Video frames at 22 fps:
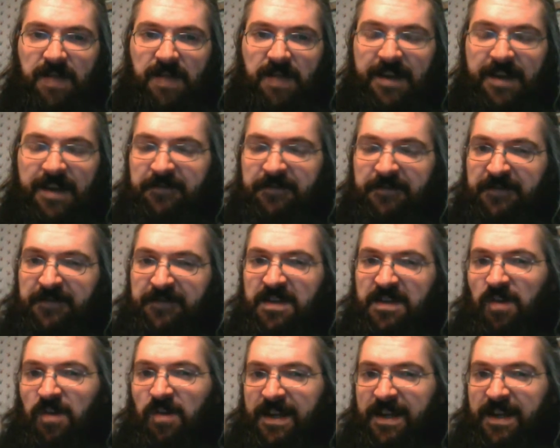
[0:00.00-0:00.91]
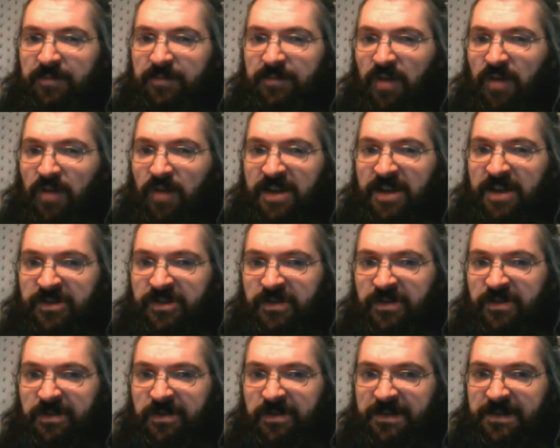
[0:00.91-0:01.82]
didn't feel any
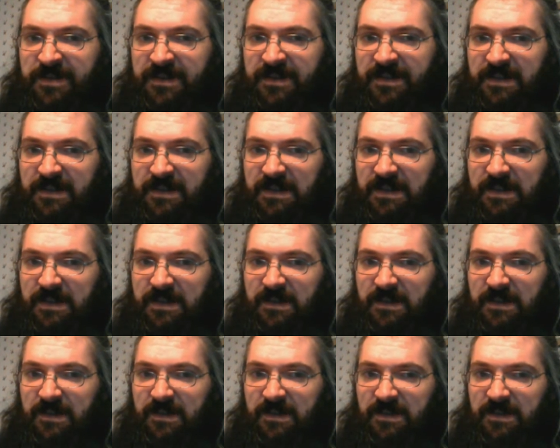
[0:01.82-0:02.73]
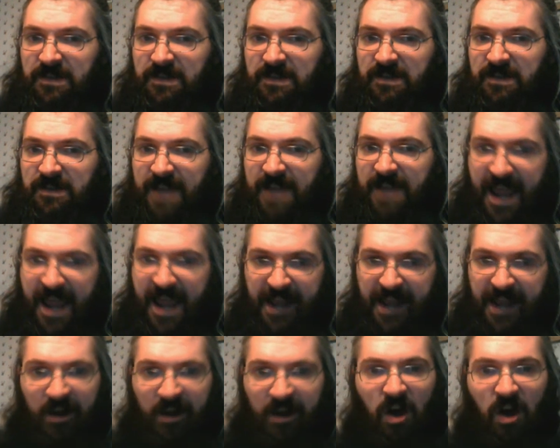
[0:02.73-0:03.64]
pressure to
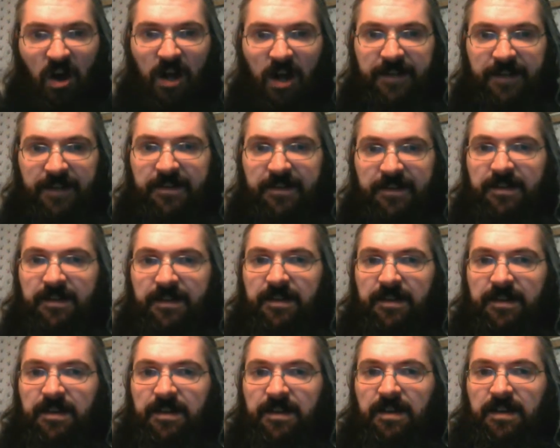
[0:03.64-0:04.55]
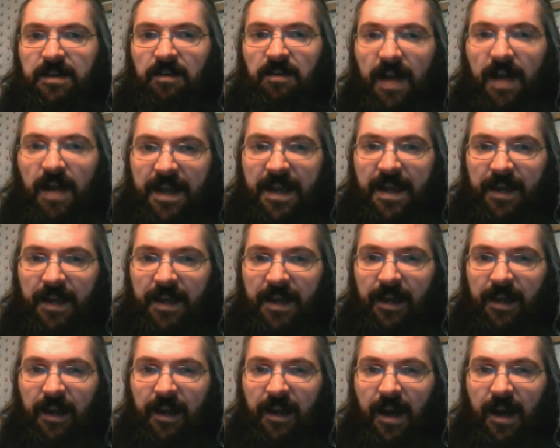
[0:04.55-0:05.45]
hang on.
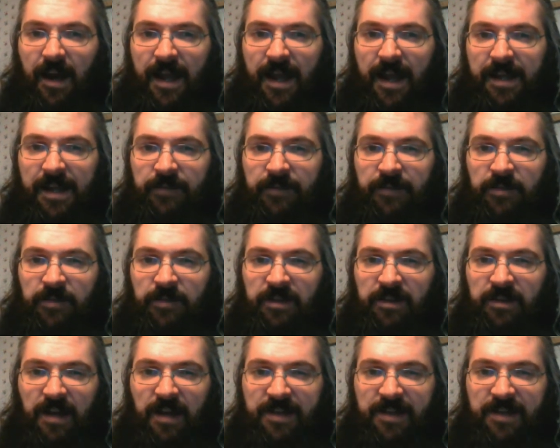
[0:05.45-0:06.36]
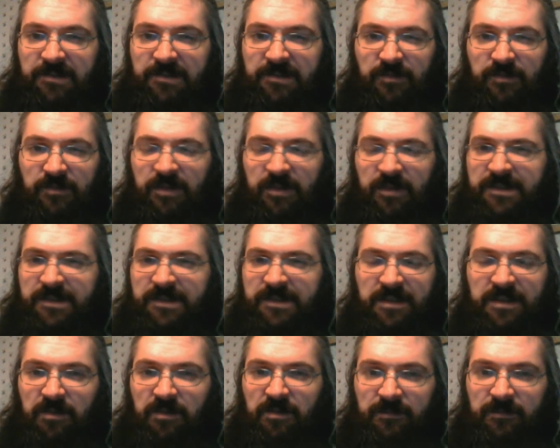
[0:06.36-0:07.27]
Like, I just realized, you
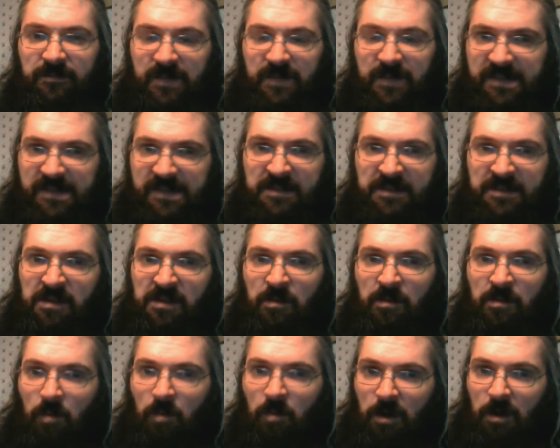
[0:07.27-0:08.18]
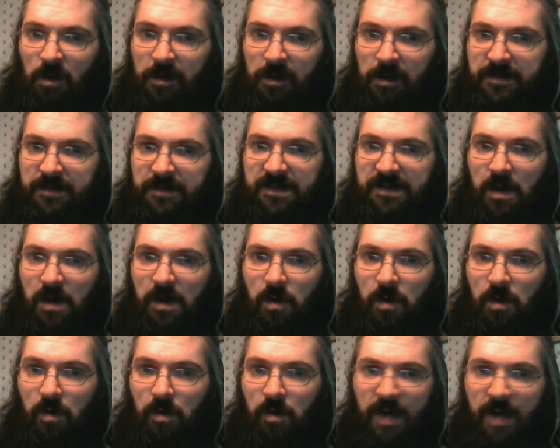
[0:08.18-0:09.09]
know, this isn't going to work.
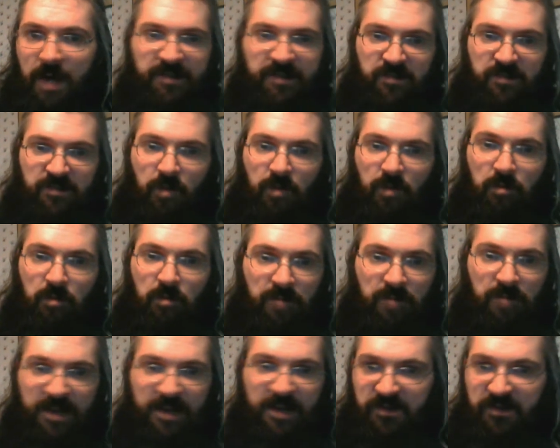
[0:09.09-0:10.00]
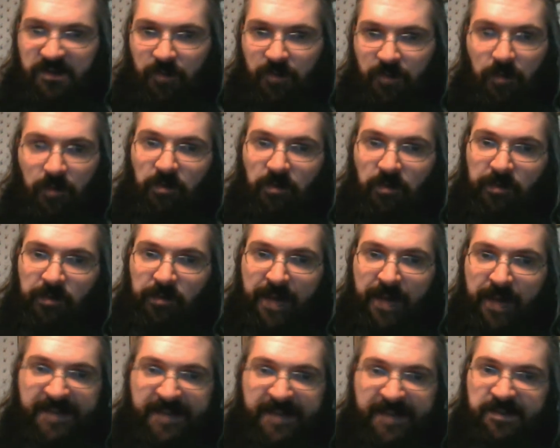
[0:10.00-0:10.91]
So I just wrote a little
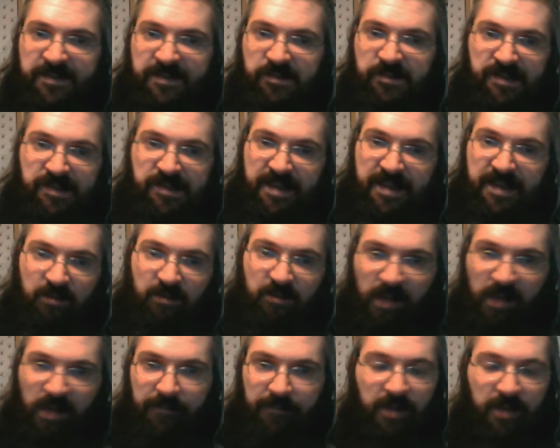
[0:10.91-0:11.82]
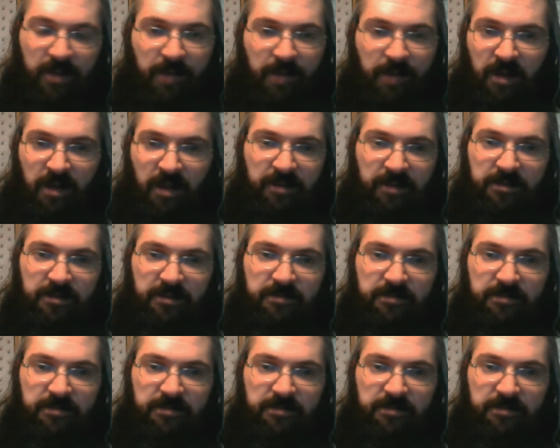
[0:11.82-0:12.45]
message and say, look, I'm not going